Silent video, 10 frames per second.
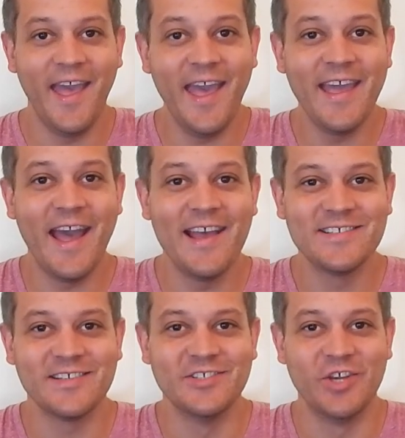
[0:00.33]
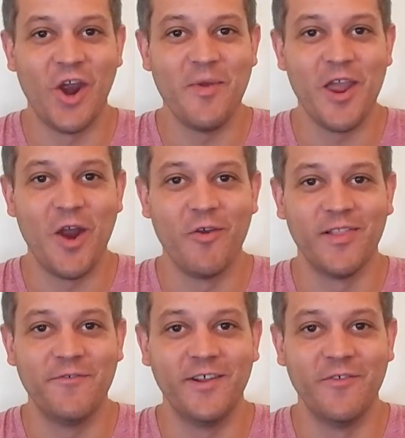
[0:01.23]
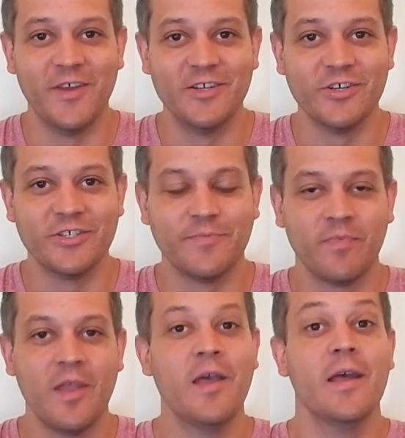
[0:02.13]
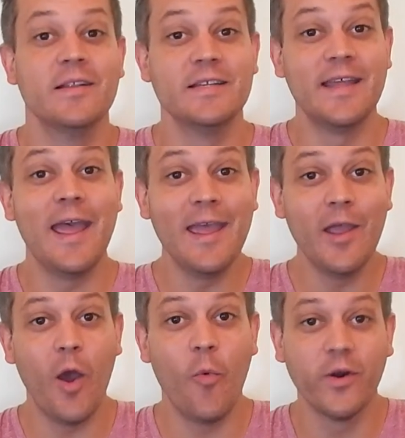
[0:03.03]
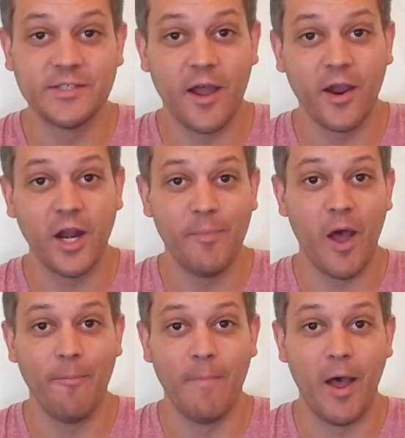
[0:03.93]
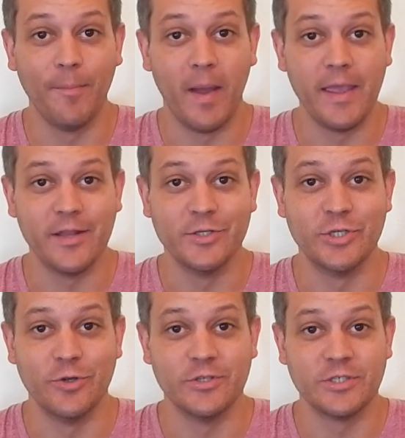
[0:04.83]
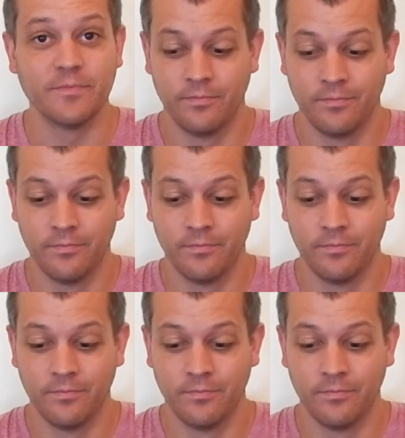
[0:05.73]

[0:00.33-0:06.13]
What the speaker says: Hey guys, Jeremy here with Lifted Adventures. Today, we're talking about mountain biking shoes.